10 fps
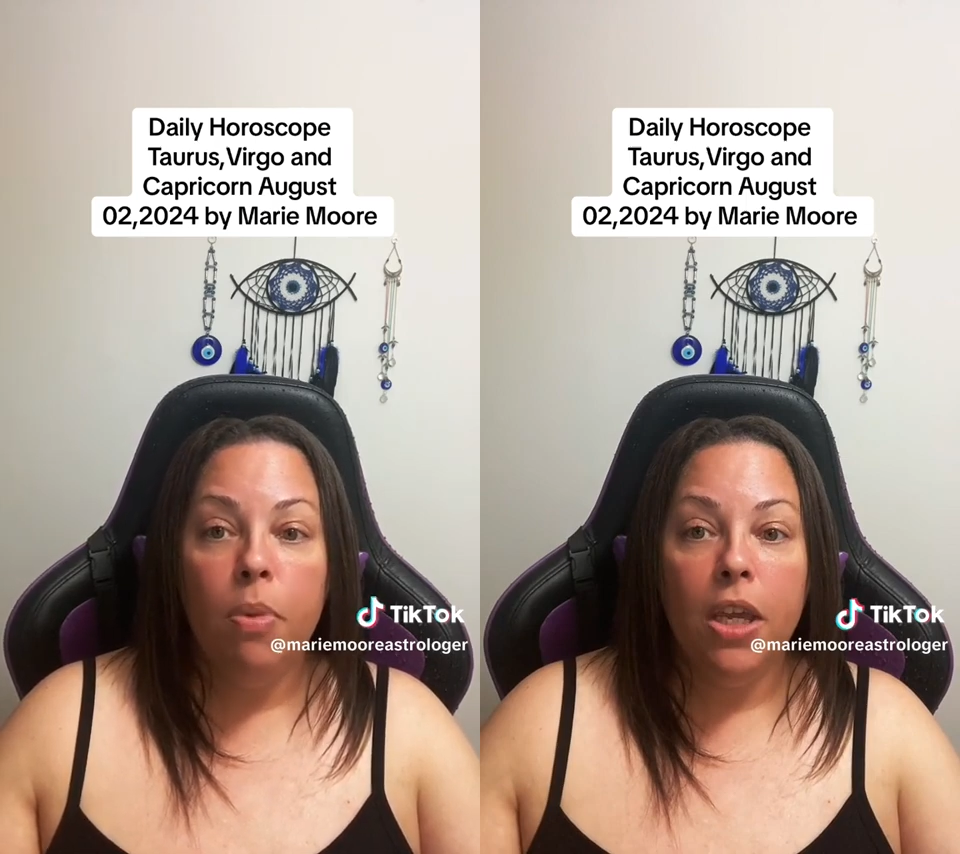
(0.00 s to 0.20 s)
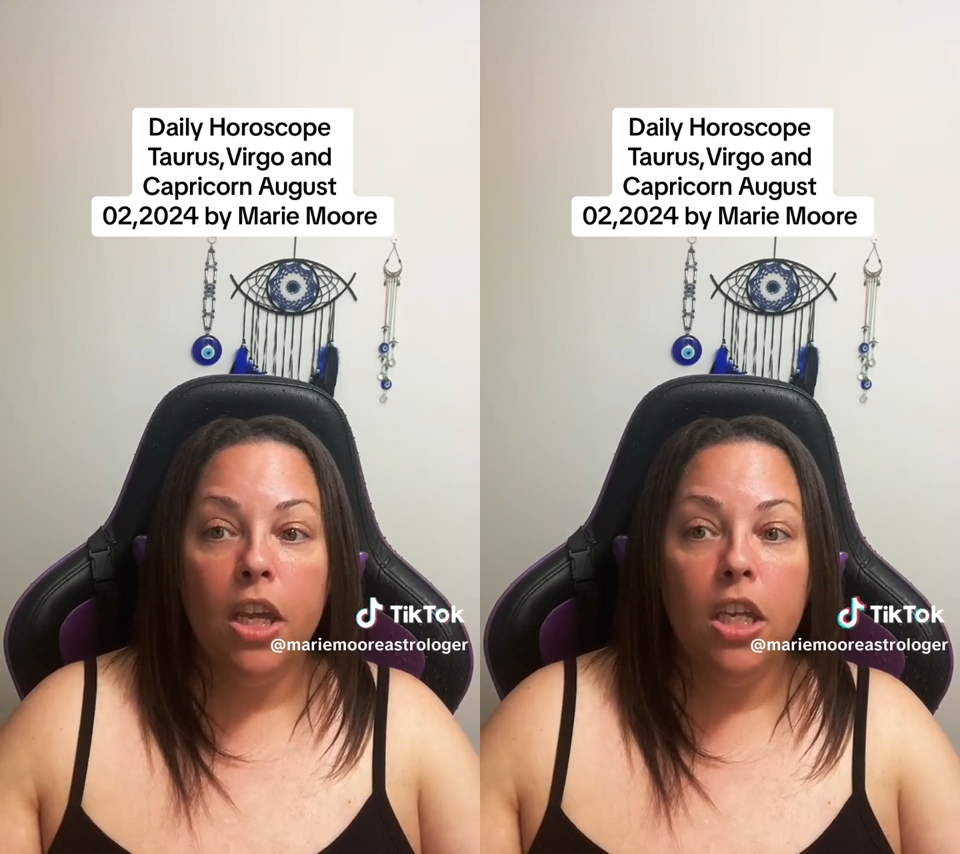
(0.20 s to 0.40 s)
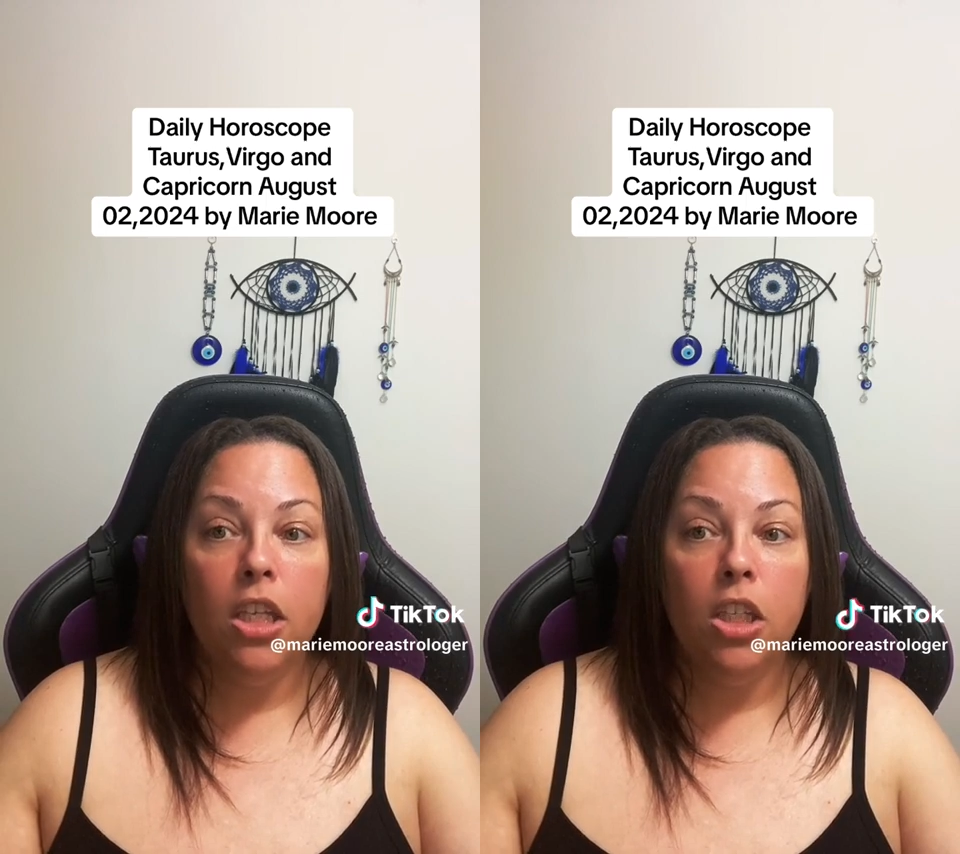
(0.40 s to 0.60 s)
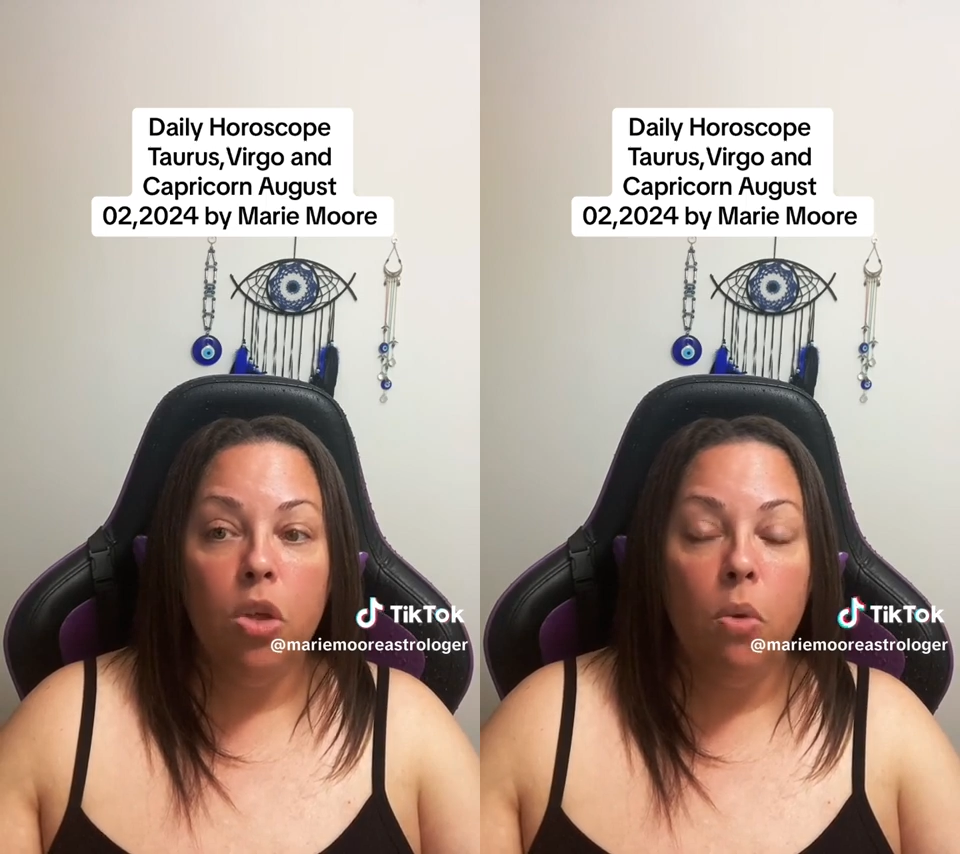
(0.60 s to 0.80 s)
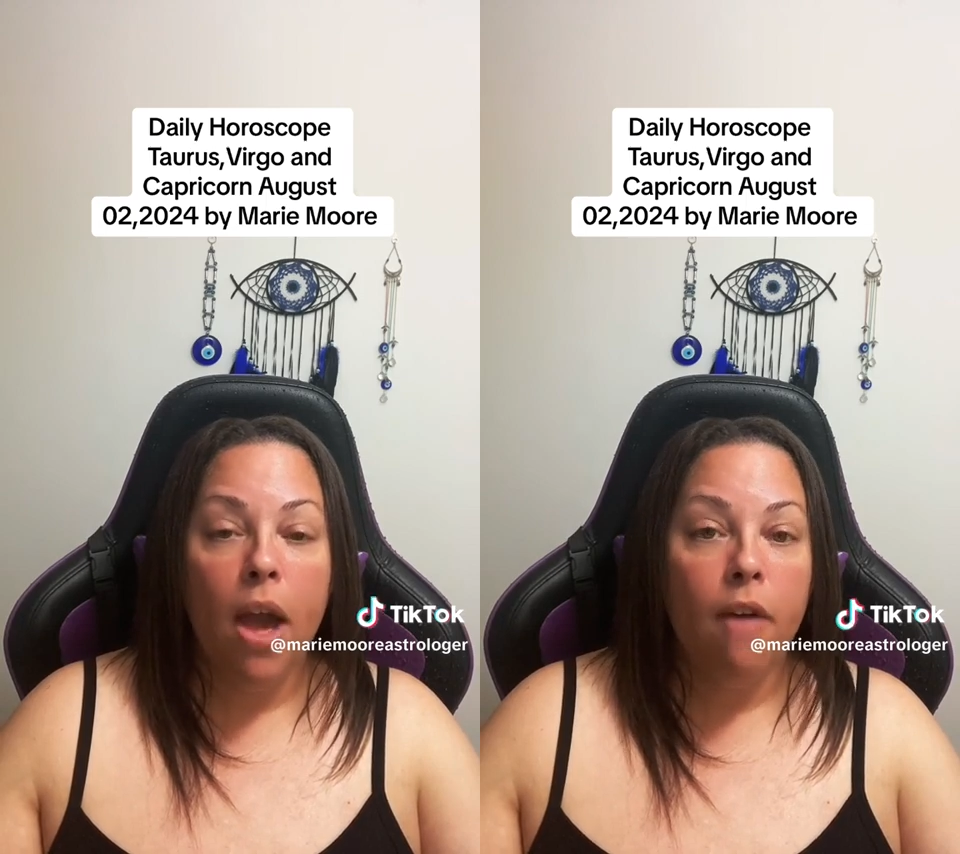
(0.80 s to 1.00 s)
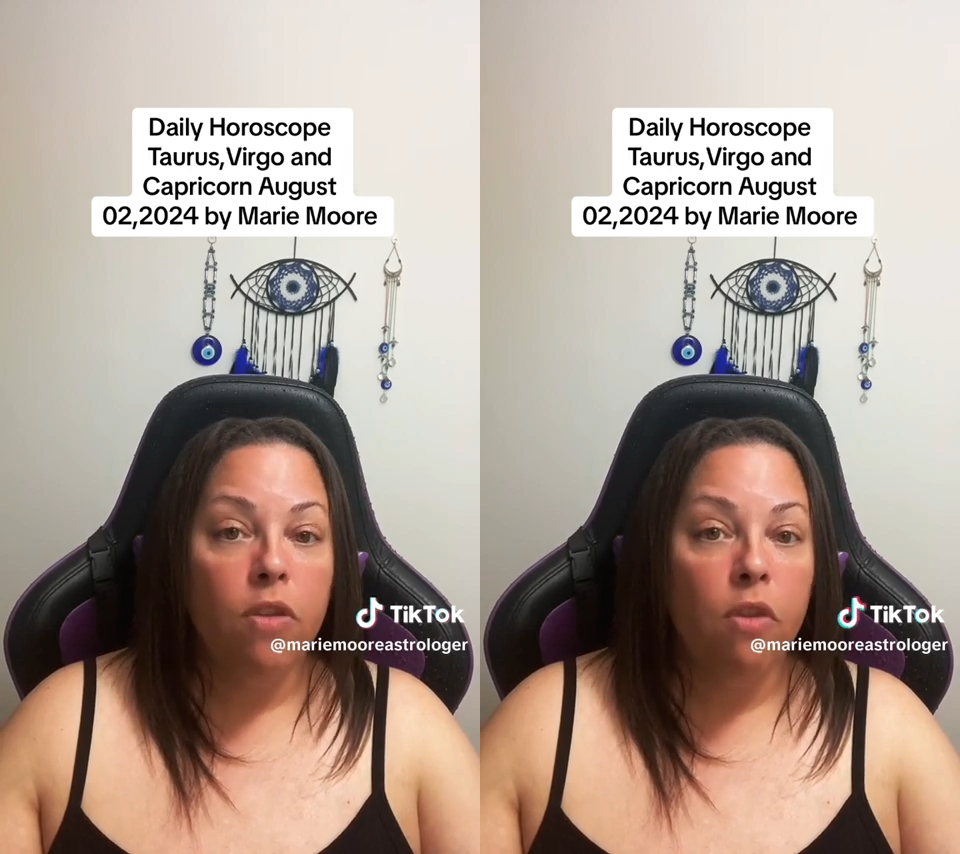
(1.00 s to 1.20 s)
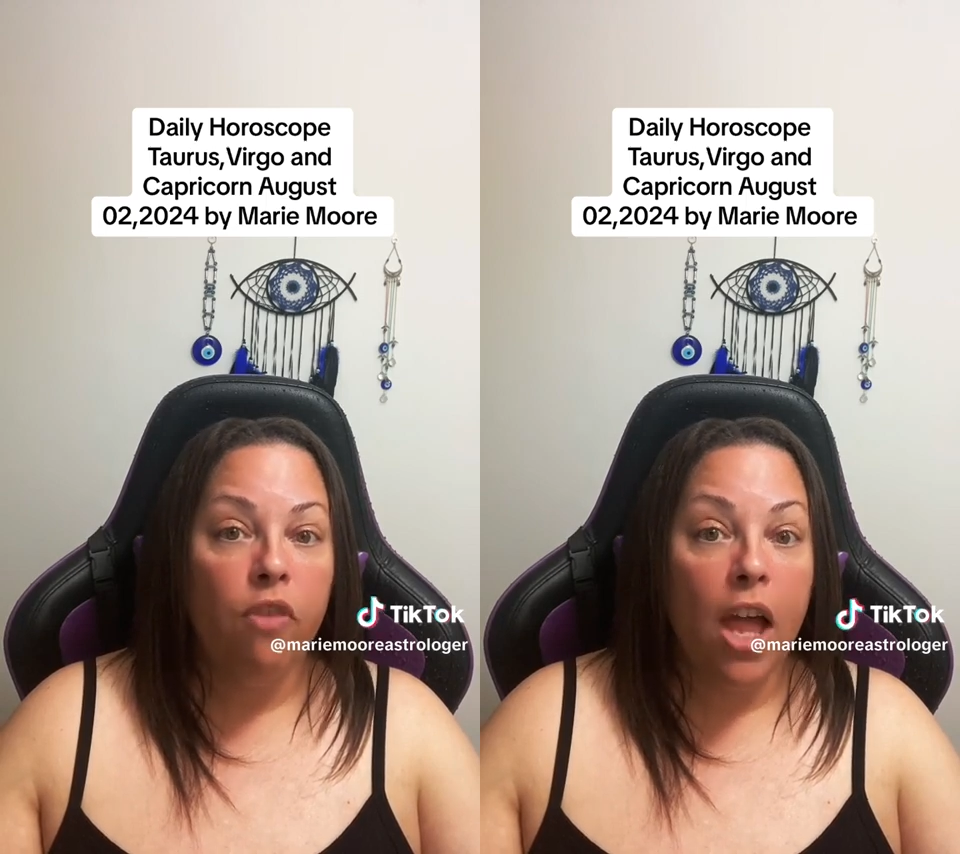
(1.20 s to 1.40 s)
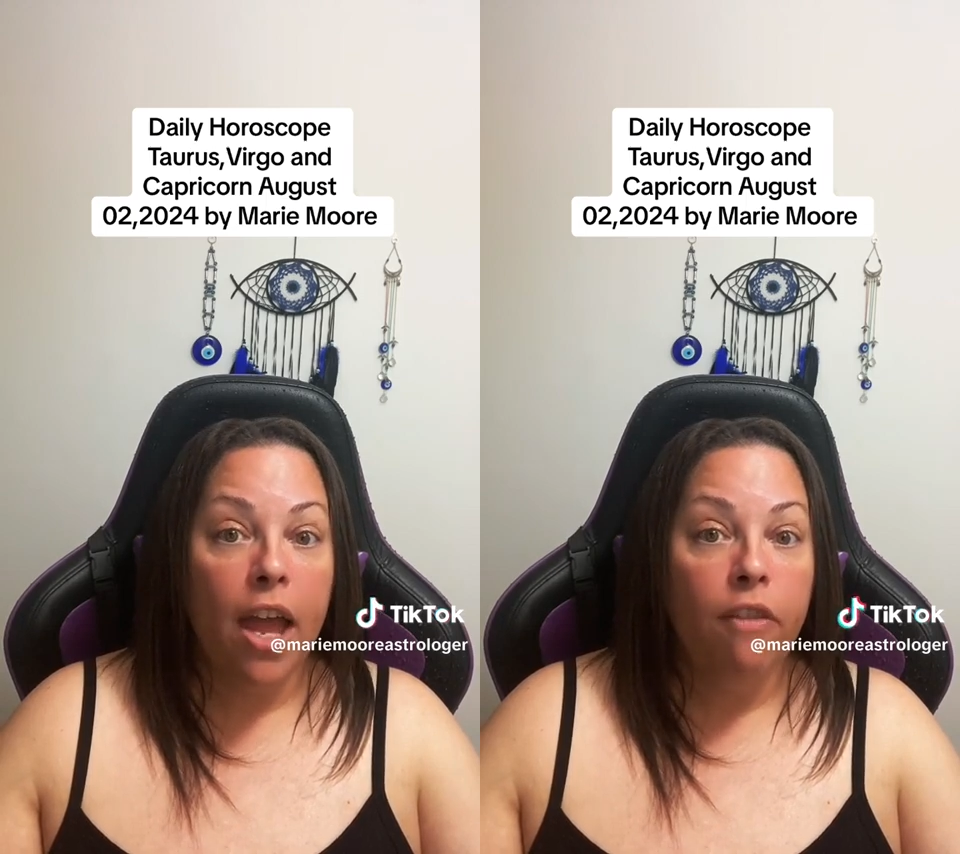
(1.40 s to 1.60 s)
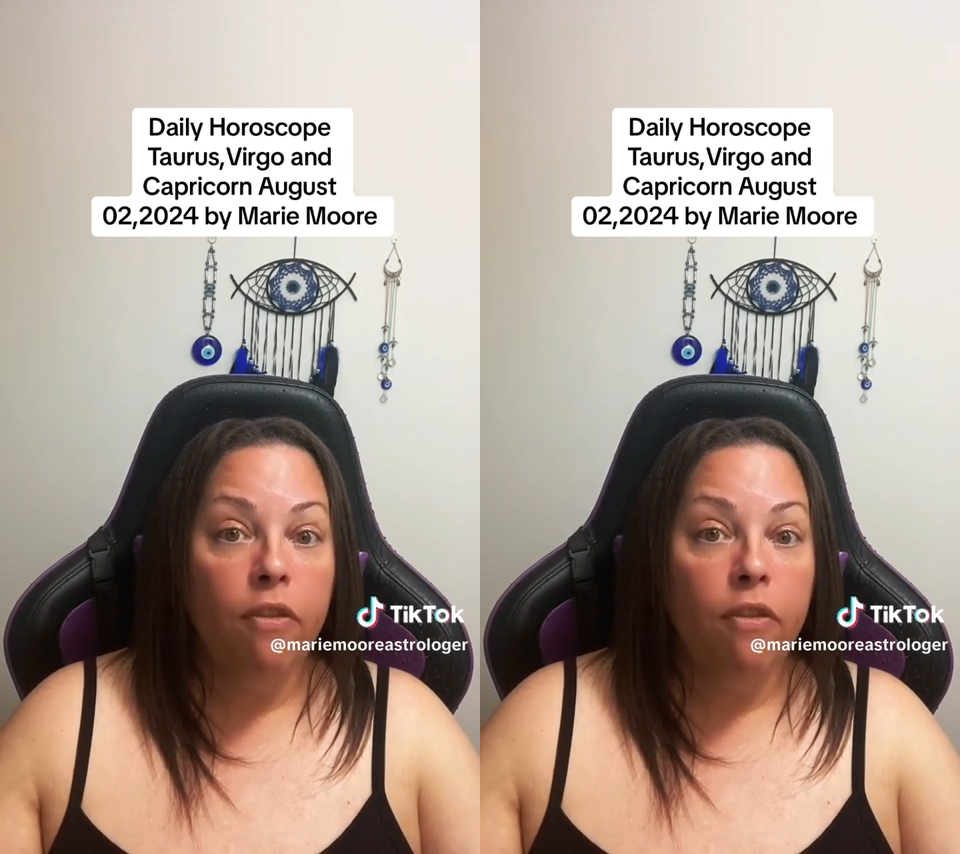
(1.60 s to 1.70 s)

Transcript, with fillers: because you have to fly,